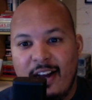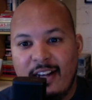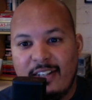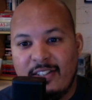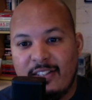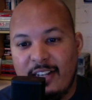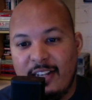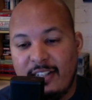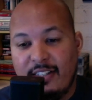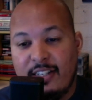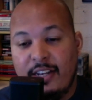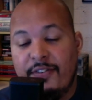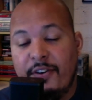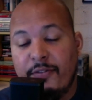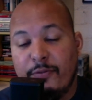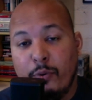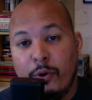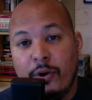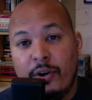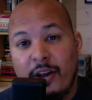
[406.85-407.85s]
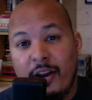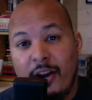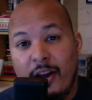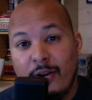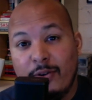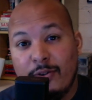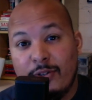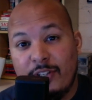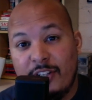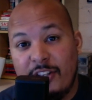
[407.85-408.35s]
Stay safe everyone, and
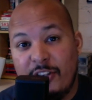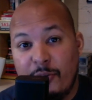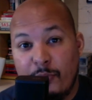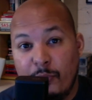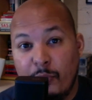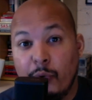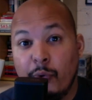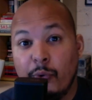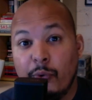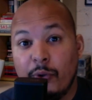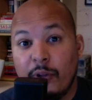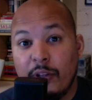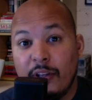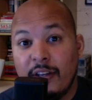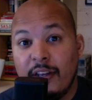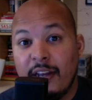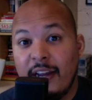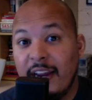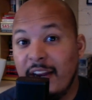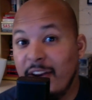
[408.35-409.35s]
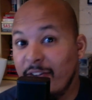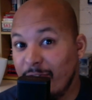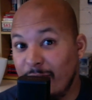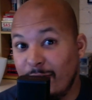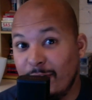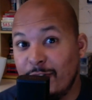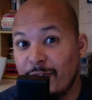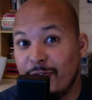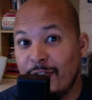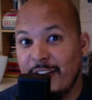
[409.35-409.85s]
I'll see you all in a
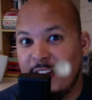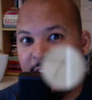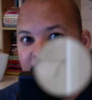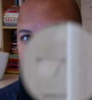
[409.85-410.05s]
future video.